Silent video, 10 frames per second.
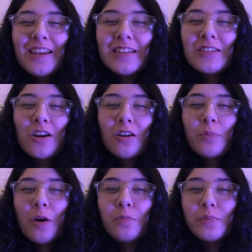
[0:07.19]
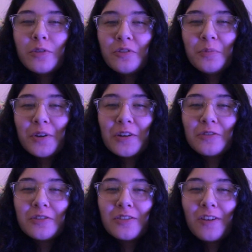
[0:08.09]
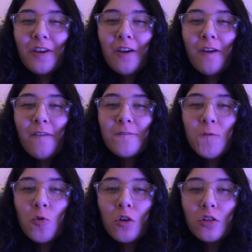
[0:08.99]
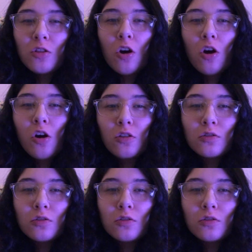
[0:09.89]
to talk about Build-A-Bears for a long